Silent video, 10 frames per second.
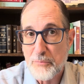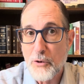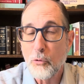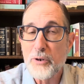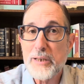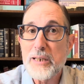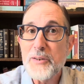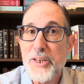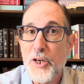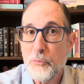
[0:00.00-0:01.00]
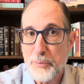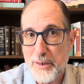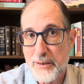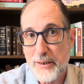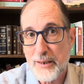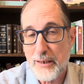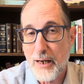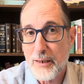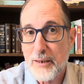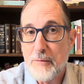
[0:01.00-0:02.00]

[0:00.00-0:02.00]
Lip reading: or Ethiopian Enoch.